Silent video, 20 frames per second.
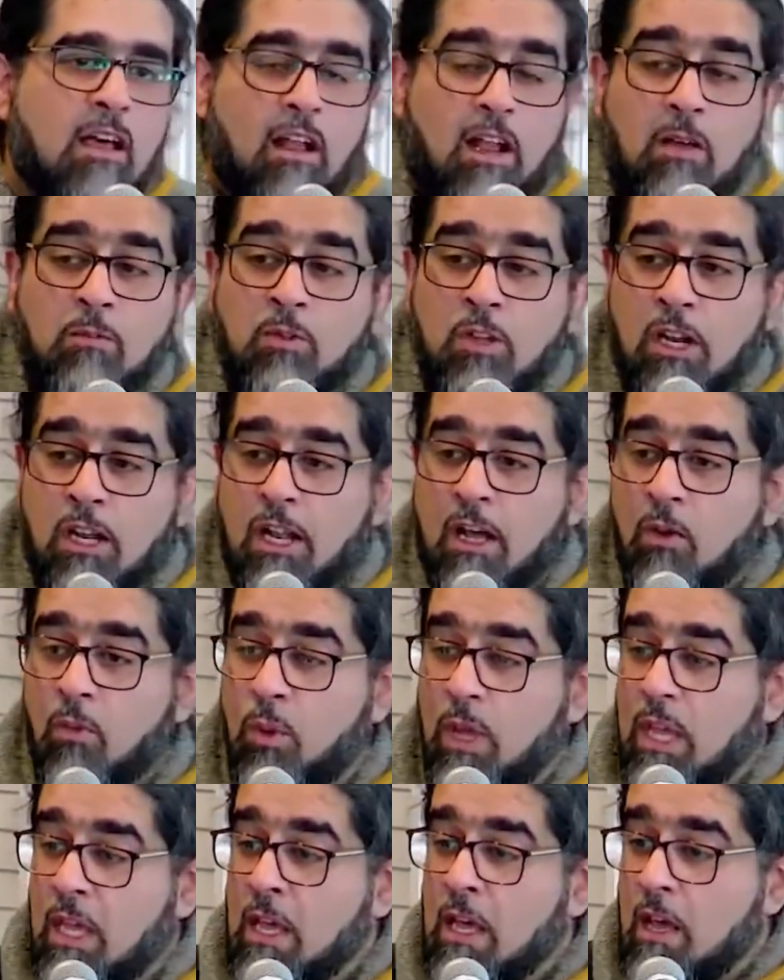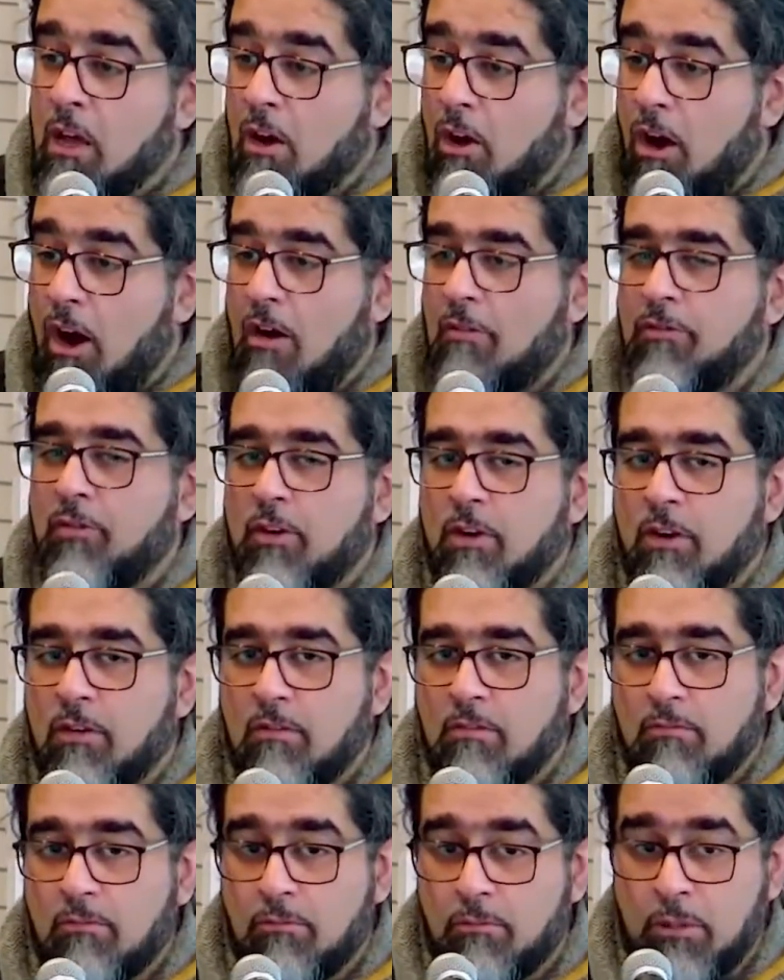Alhamdulillah, we
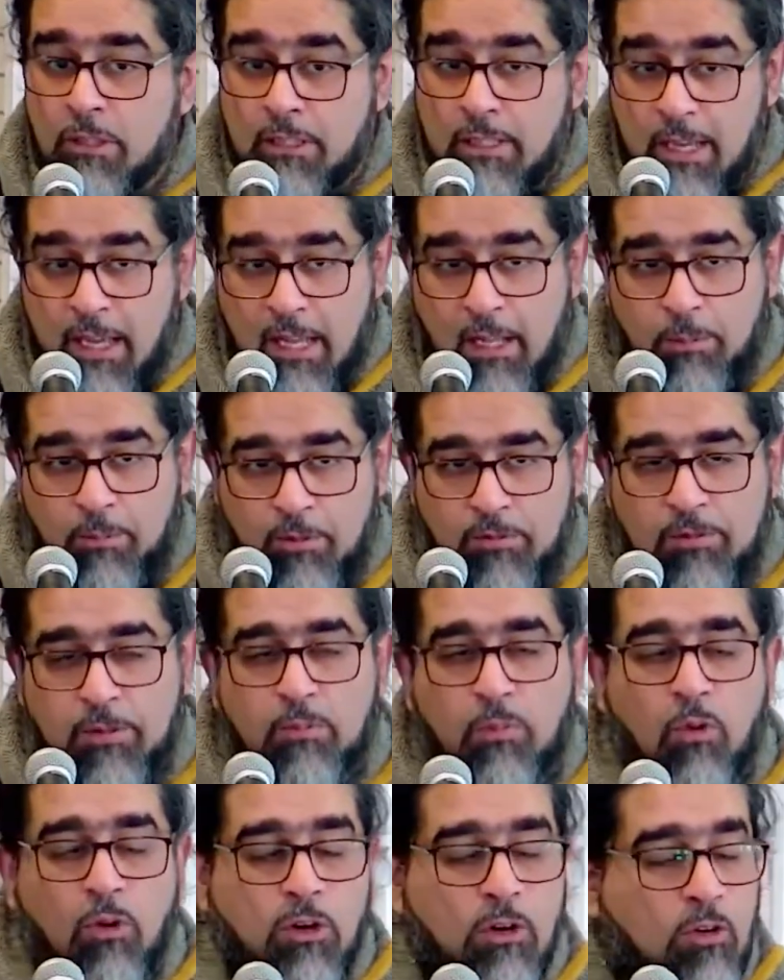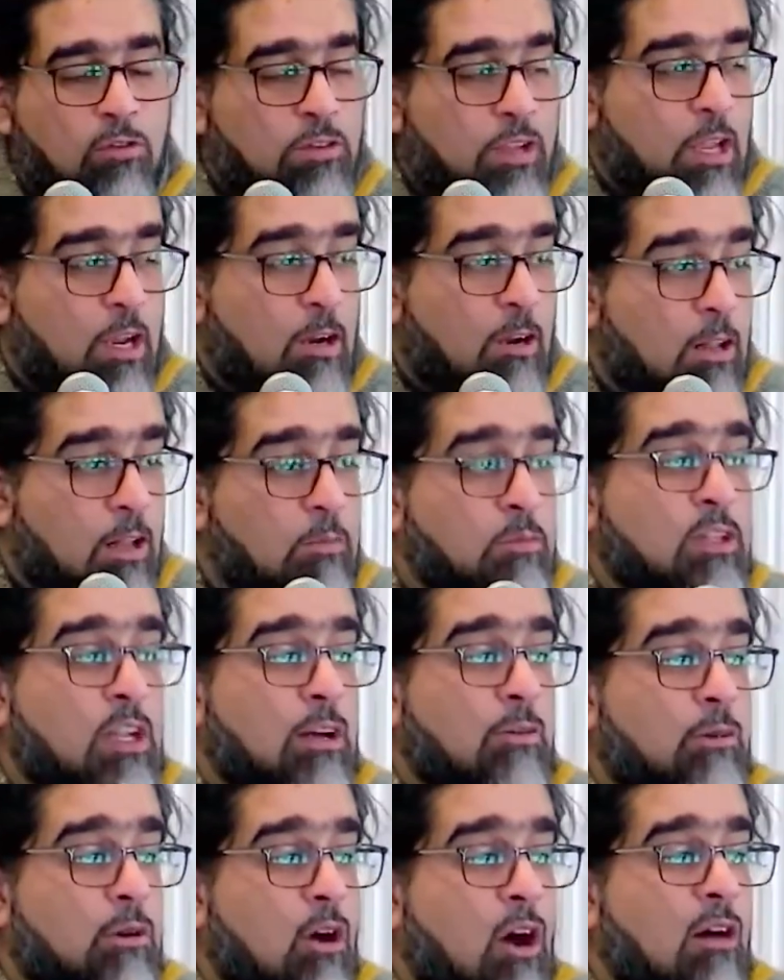offer, with the help of the board over here,
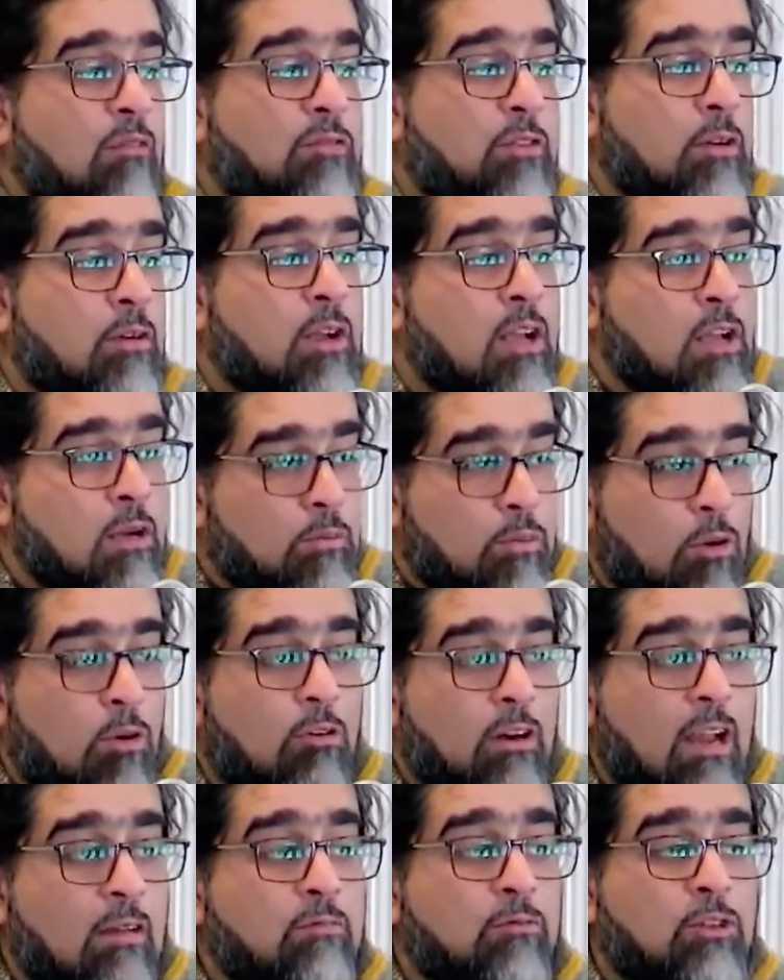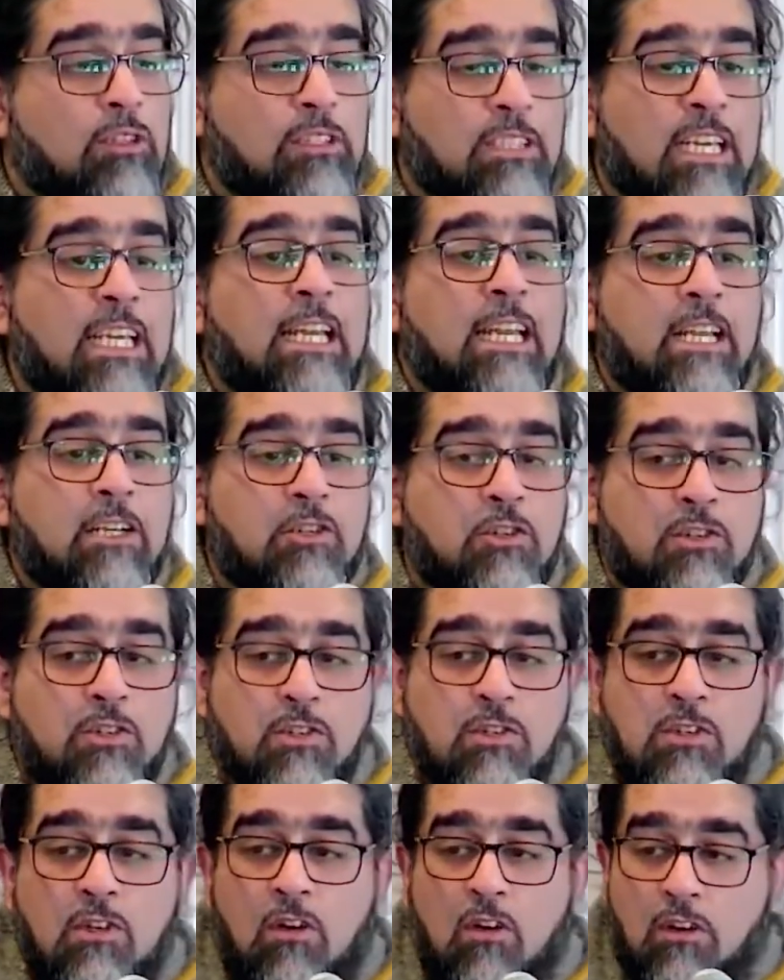alhamdulillah, we offer program for
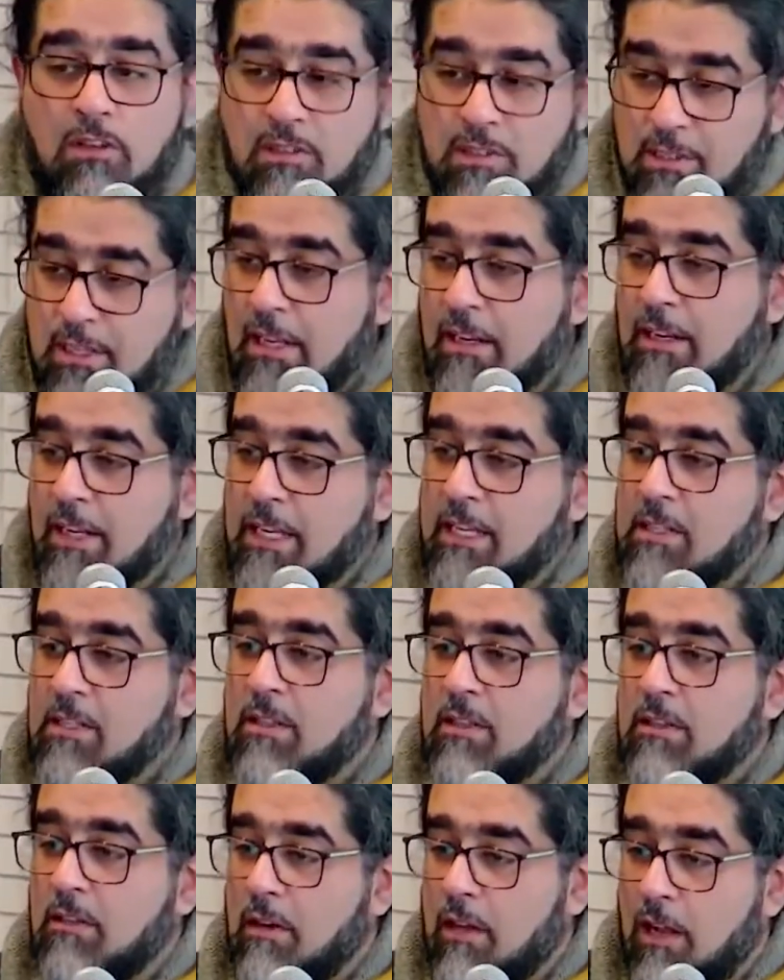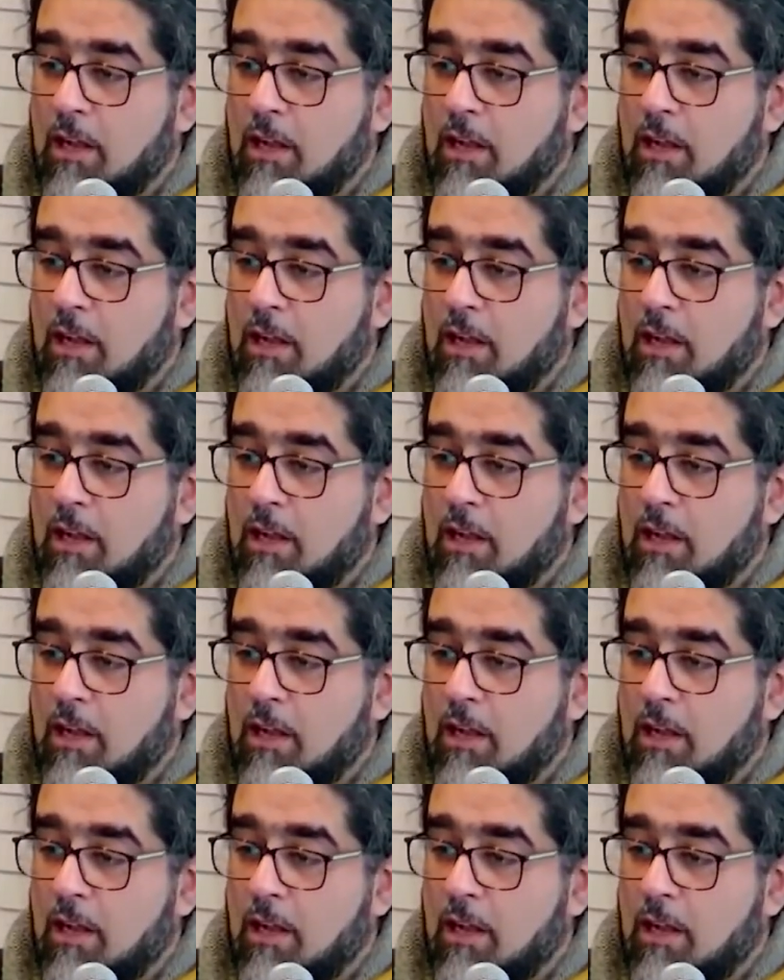teenagers on Sundays.